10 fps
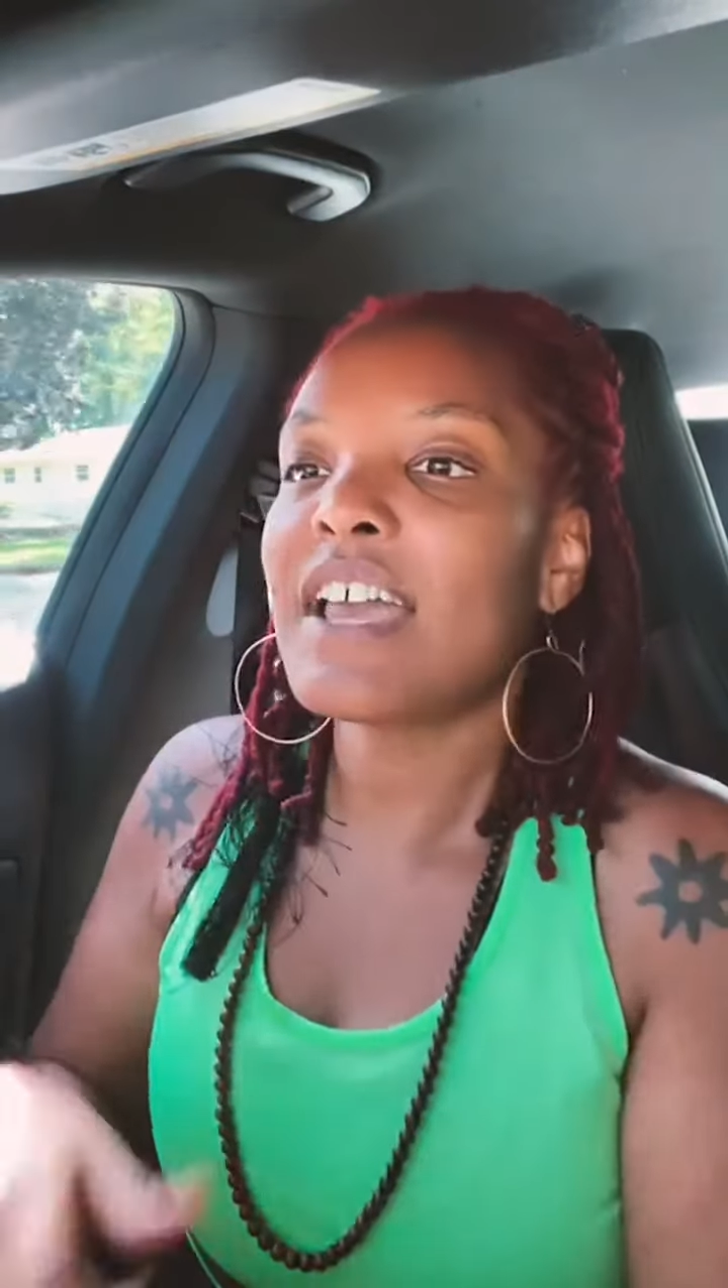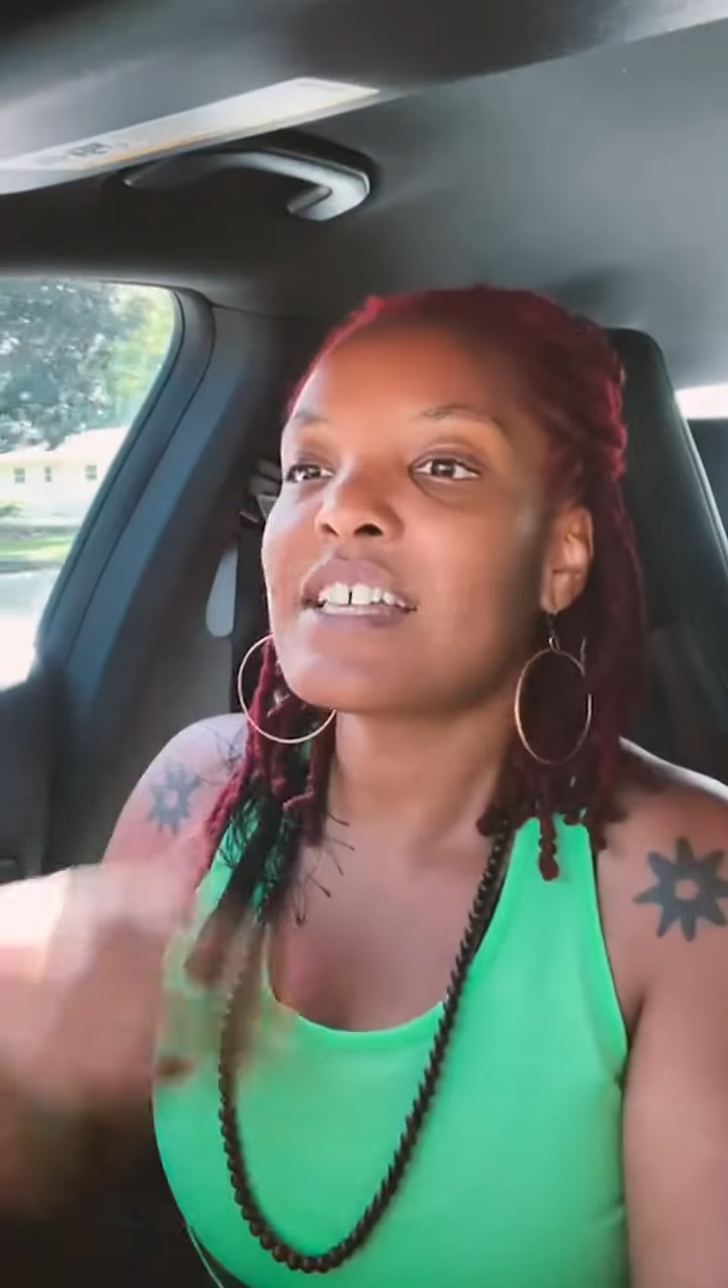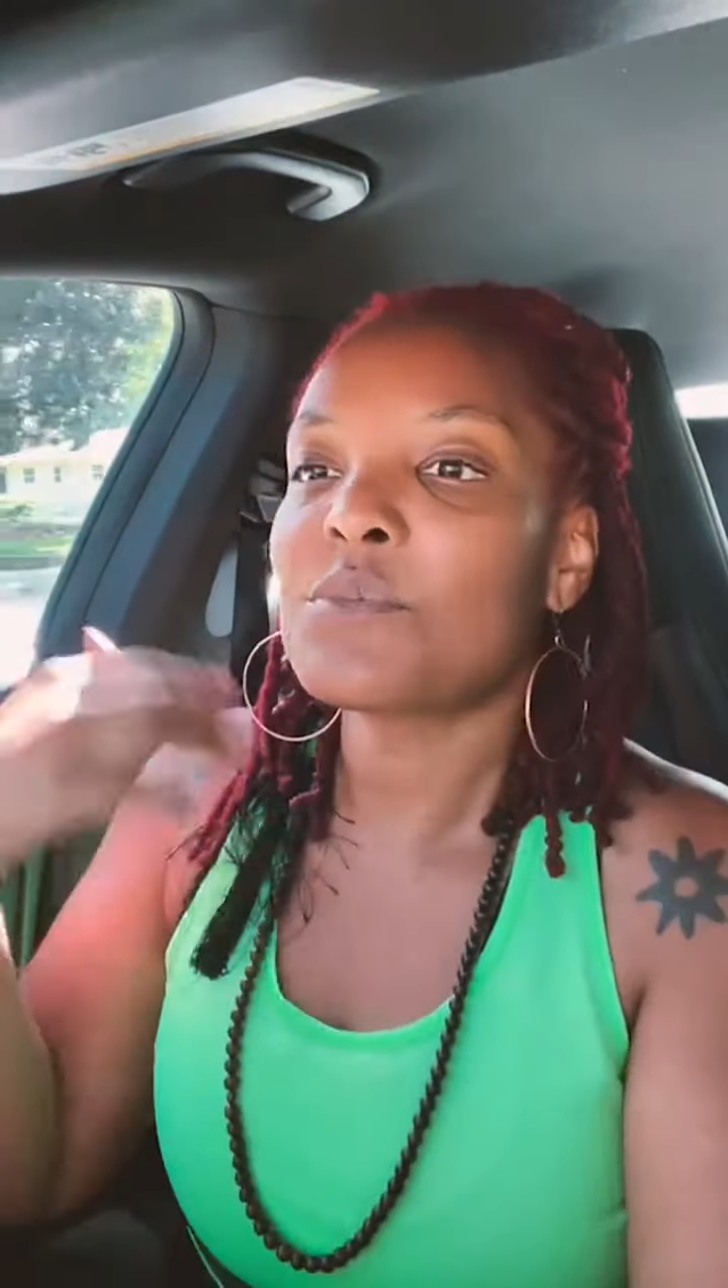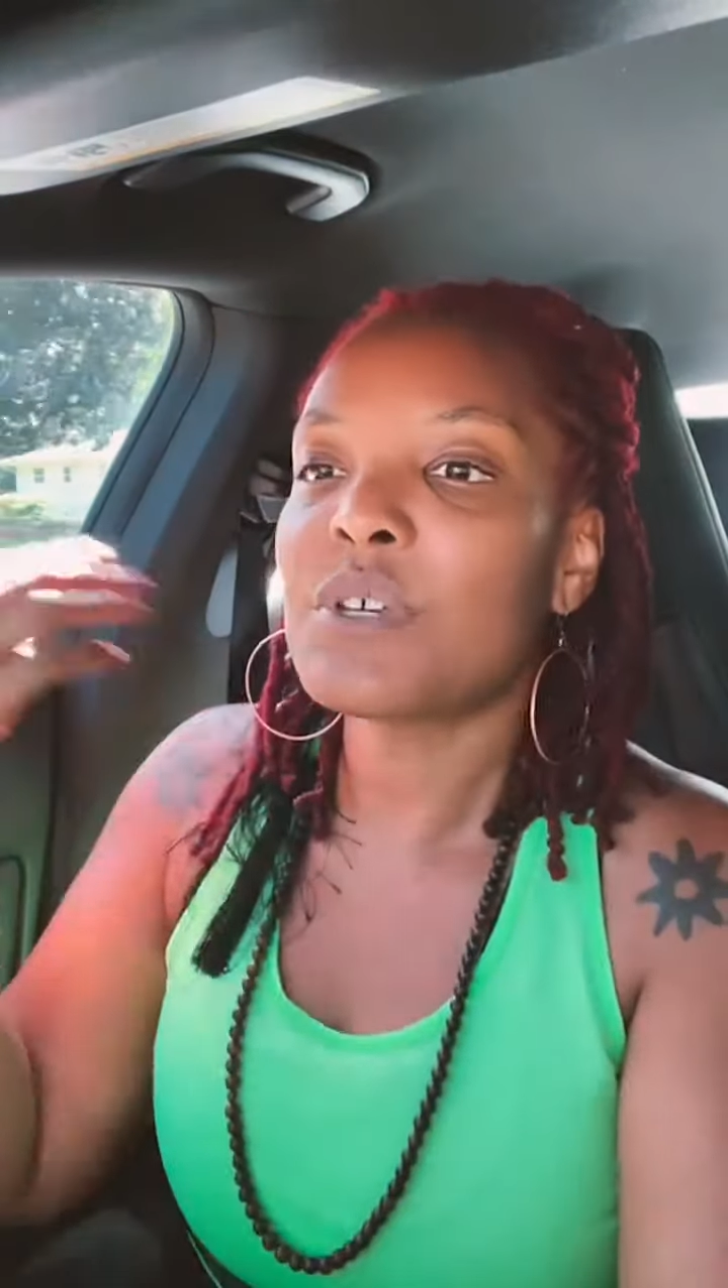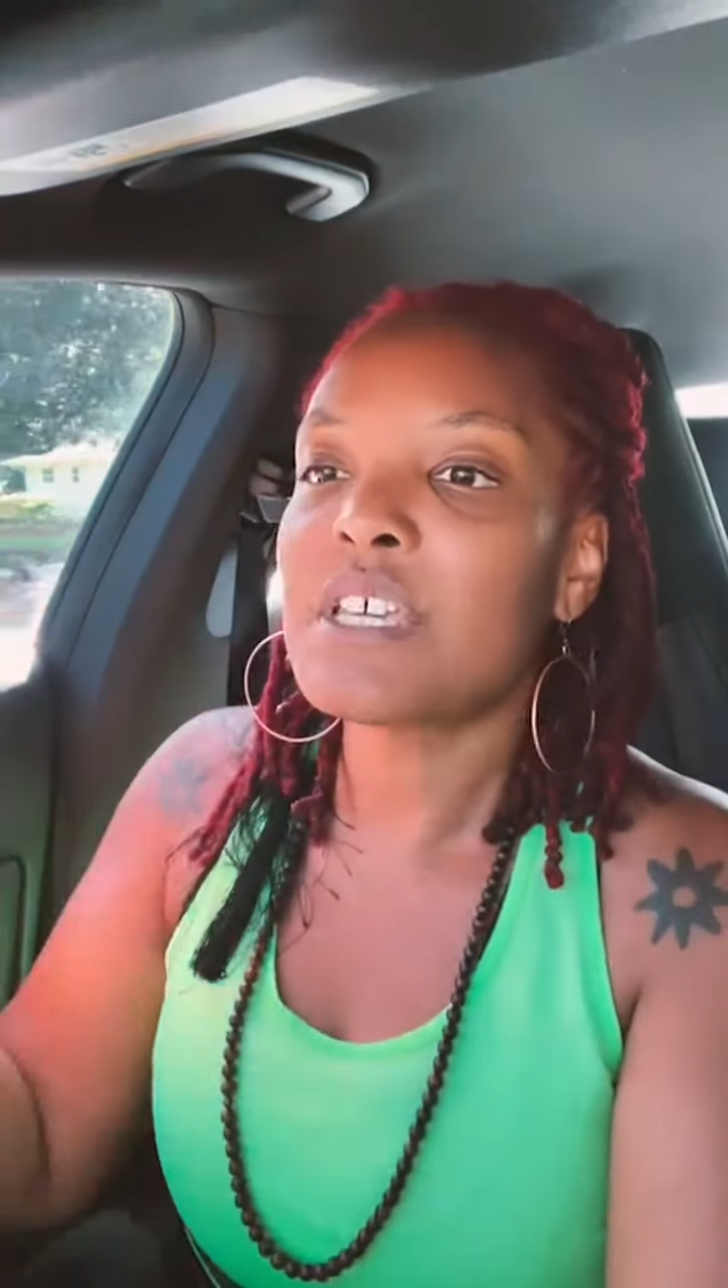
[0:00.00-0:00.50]

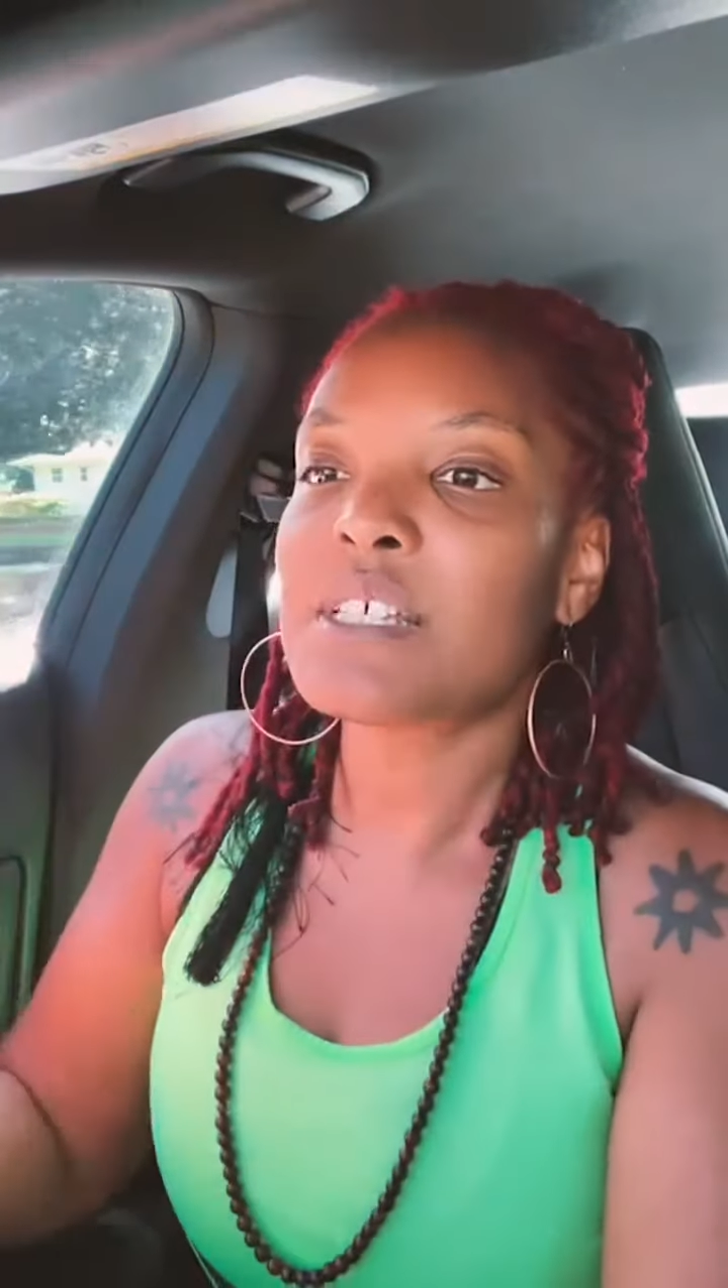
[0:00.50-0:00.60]
as we